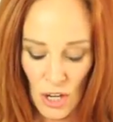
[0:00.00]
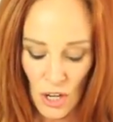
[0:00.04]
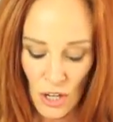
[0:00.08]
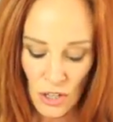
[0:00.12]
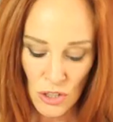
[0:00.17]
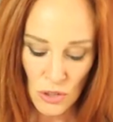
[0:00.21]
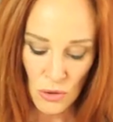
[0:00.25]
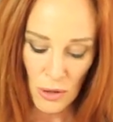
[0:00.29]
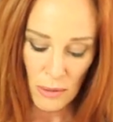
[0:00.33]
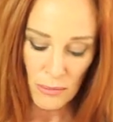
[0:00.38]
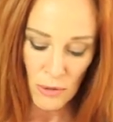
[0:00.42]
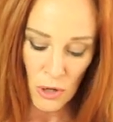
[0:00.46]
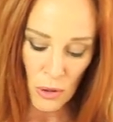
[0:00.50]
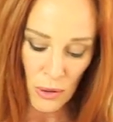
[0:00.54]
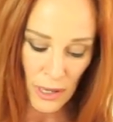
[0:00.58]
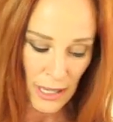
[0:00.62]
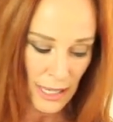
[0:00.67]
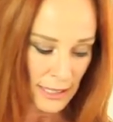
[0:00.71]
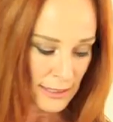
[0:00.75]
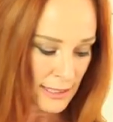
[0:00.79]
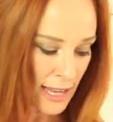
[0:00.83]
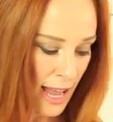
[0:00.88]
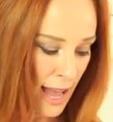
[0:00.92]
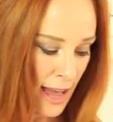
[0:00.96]
So I'm
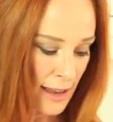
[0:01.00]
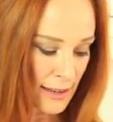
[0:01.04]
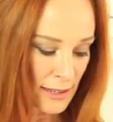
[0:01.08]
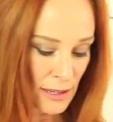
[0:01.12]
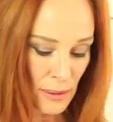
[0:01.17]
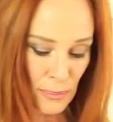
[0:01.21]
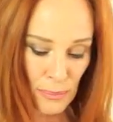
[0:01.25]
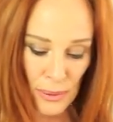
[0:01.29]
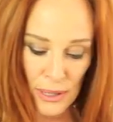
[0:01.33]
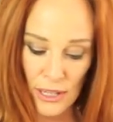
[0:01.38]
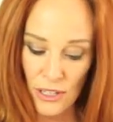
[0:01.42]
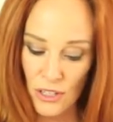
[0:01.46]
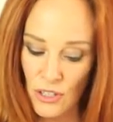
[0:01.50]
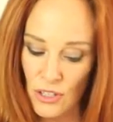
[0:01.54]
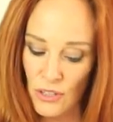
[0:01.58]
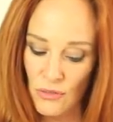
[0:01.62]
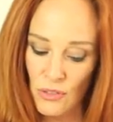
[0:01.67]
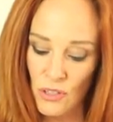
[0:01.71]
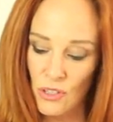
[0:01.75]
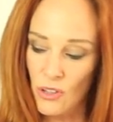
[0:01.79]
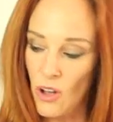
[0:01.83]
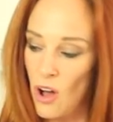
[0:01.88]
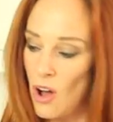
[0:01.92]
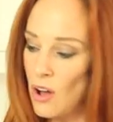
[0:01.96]
going to add in a pinch of
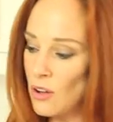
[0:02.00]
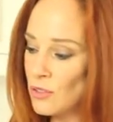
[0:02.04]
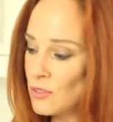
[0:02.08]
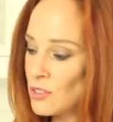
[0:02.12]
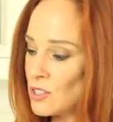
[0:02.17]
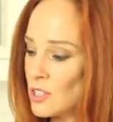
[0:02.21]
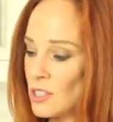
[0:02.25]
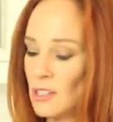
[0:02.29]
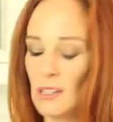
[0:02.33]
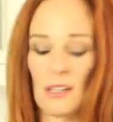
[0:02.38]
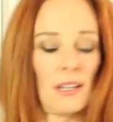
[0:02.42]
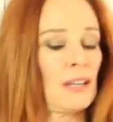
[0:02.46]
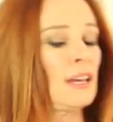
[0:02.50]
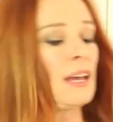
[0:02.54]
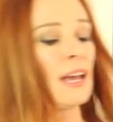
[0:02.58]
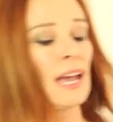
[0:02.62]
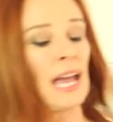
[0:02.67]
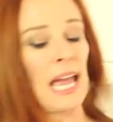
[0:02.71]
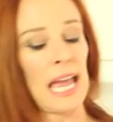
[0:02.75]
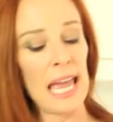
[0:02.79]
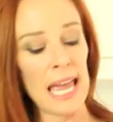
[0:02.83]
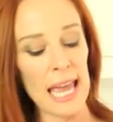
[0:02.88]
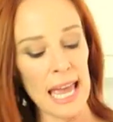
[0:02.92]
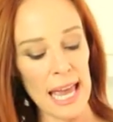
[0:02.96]
salt
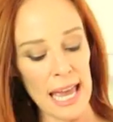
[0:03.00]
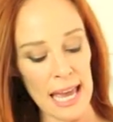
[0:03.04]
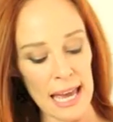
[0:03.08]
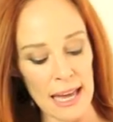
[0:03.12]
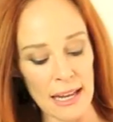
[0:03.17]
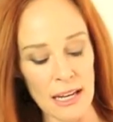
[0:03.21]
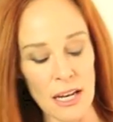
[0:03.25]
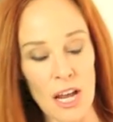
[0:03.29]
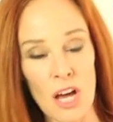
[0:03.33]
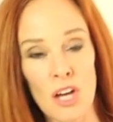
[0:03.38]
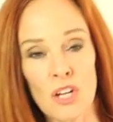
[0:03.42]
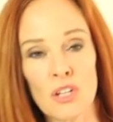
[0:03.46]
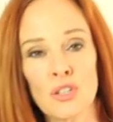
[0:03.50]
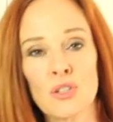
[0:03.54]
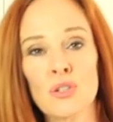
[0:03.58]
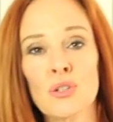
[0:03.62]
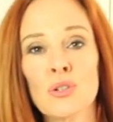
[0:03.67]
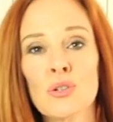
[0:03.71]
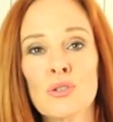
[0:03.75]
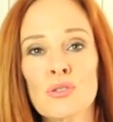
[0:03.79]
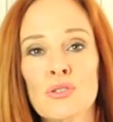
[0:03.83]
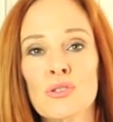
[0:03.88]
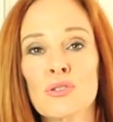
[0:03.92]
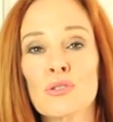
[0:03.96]
and
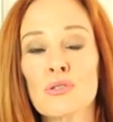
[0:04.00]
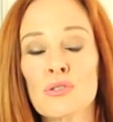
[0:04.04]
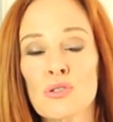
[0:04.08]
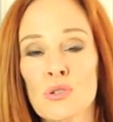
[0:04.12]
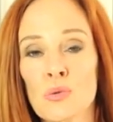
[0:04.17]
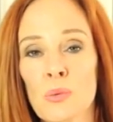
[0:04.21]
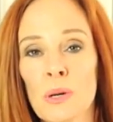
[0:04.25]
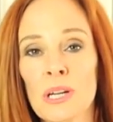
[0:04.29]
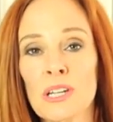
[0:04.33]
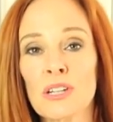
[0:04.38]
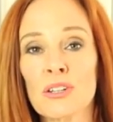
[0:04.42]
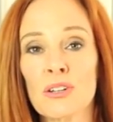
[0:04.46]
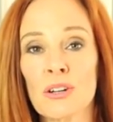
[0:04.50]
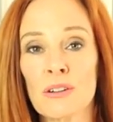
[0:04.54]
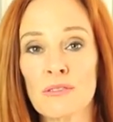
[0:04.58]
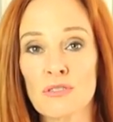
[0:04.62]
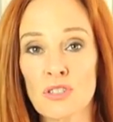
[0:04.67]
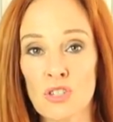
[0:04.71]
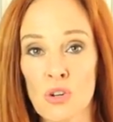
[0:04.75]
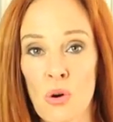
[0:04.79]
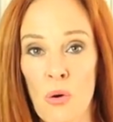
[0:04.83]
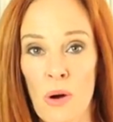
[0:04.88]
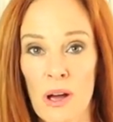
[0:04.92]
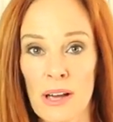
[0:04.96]
use your sweetener of
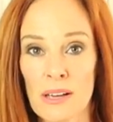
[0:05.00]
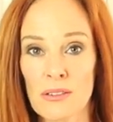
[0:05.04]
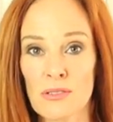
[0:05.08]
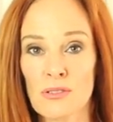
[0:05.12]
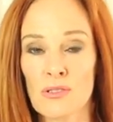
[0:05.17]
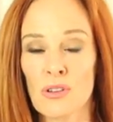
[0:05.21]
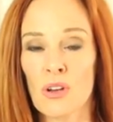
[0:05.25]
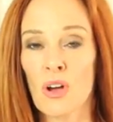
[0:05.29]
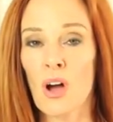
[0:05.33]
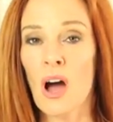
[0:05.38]
choice.